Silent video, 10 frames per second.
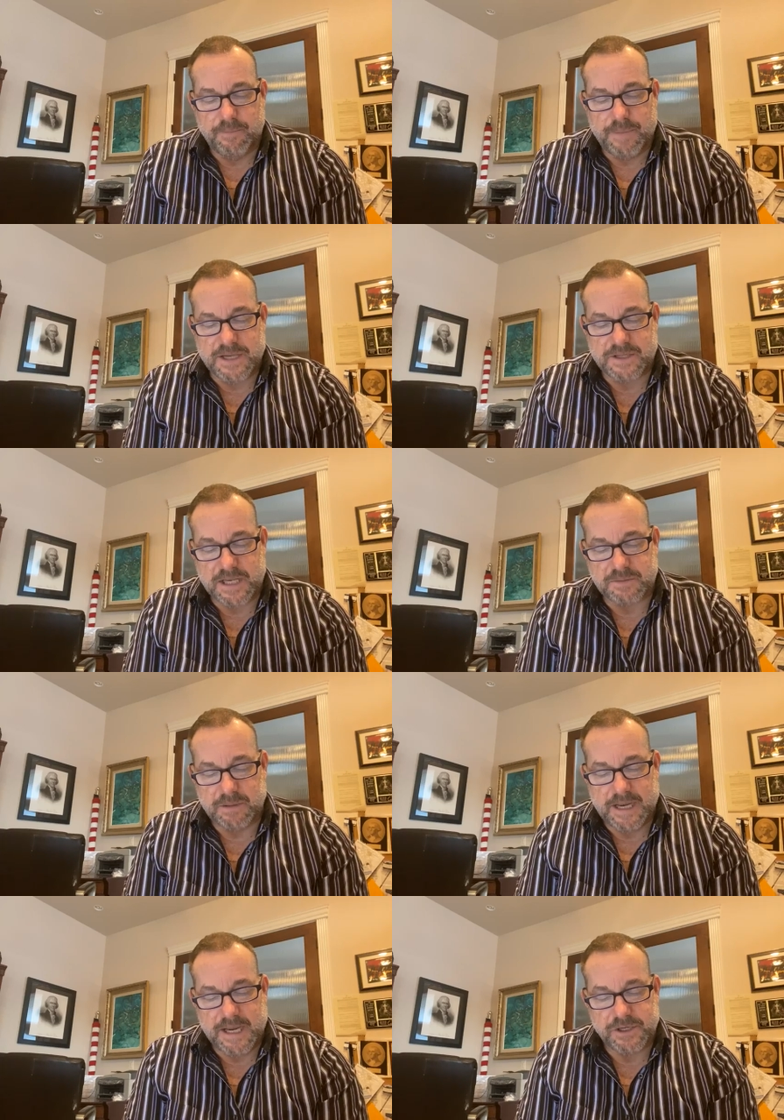Best
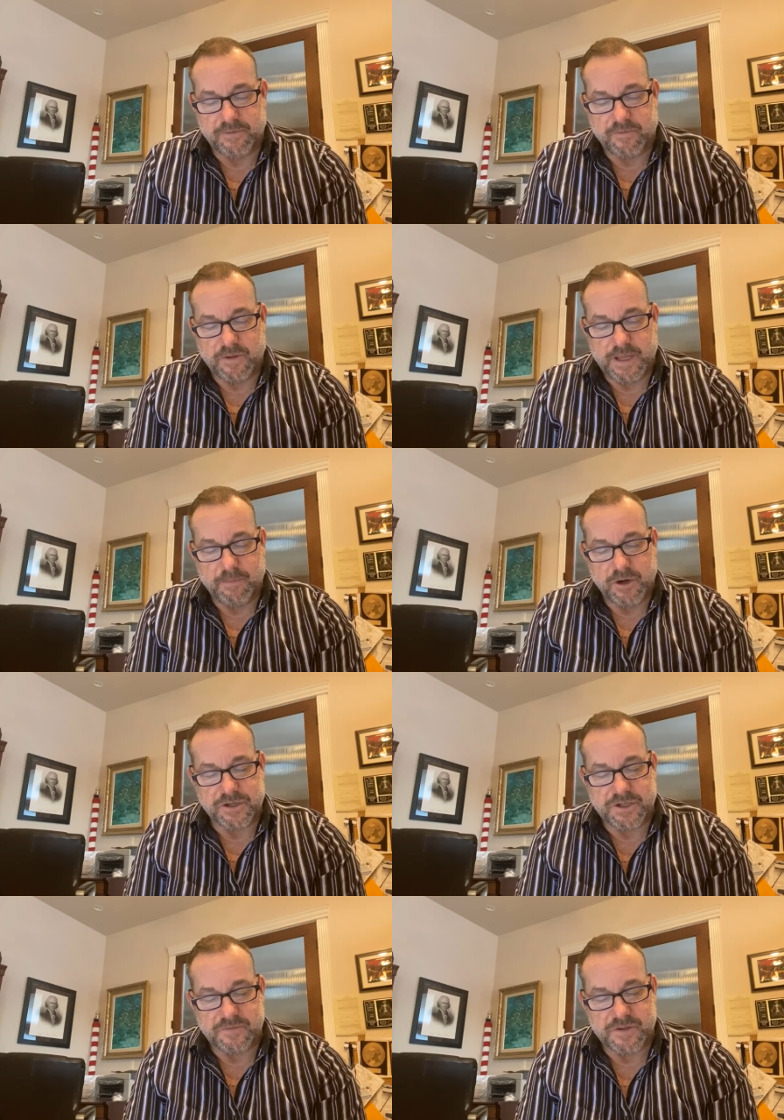explanation for the
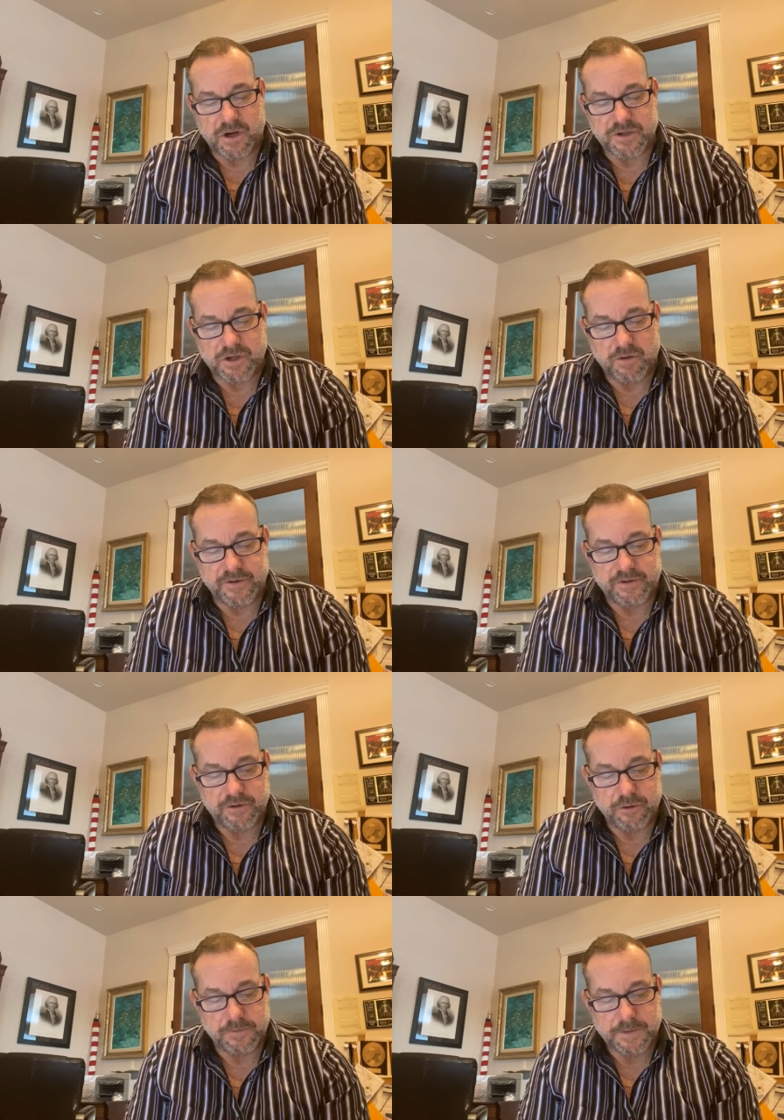emergence of
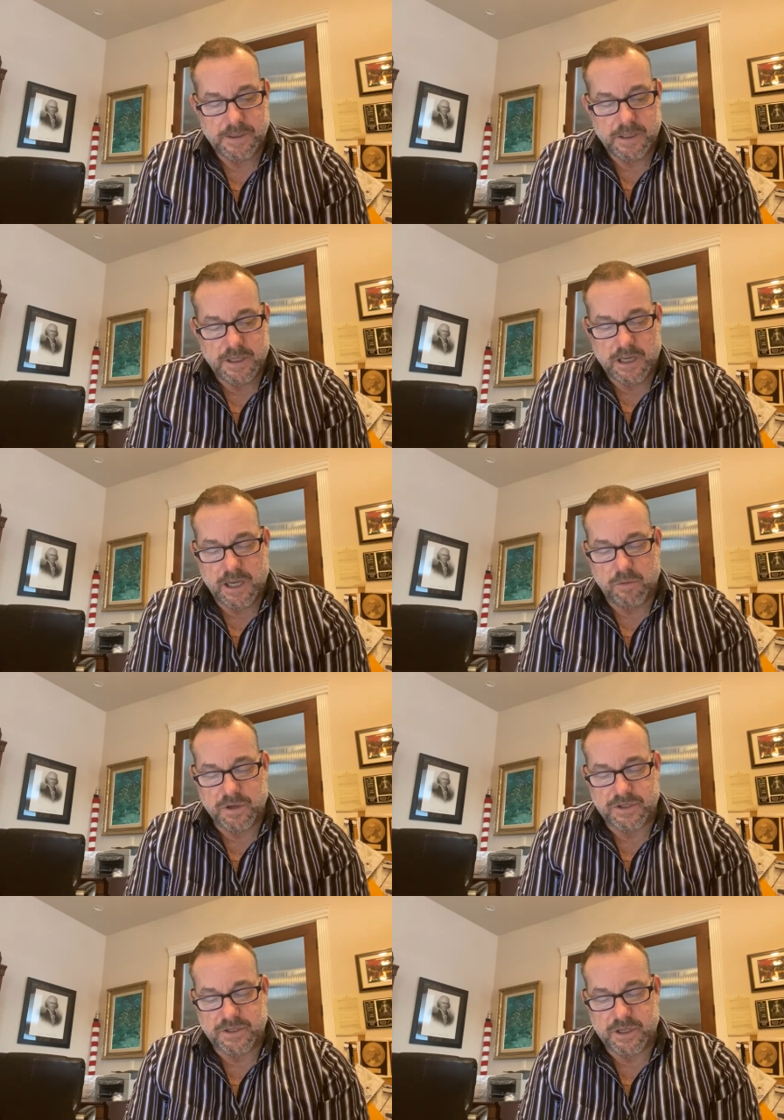SARS-CoV-2 uh,
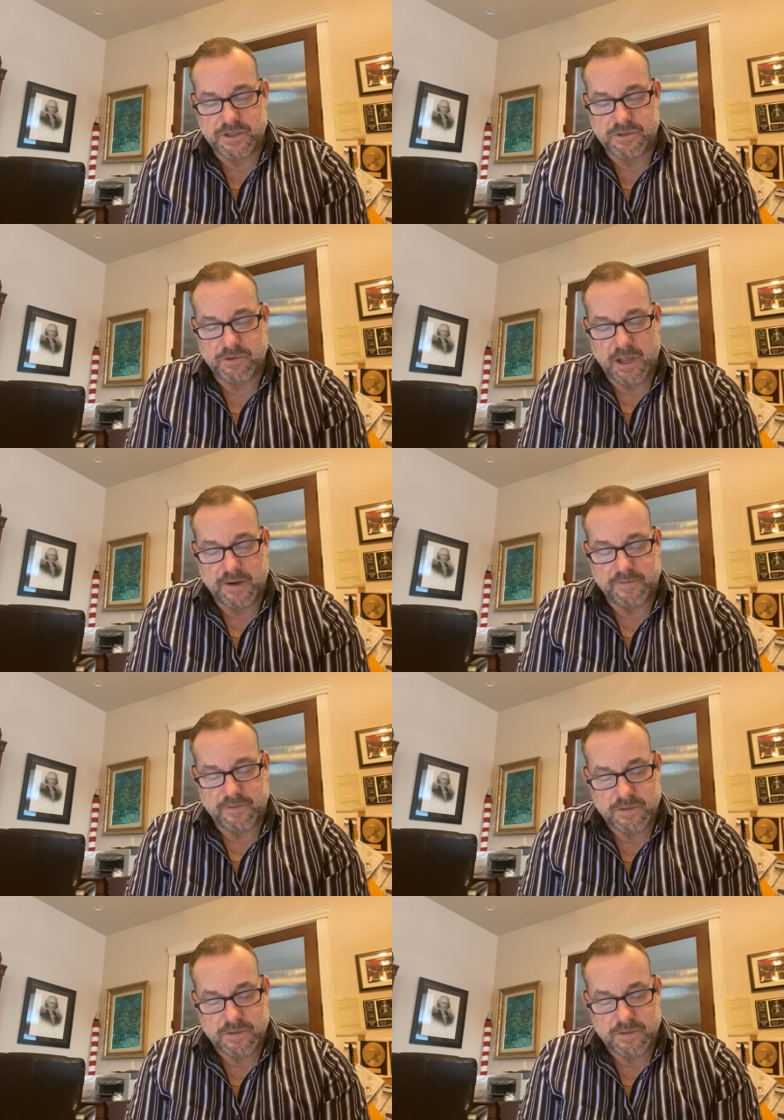was the zoonotic,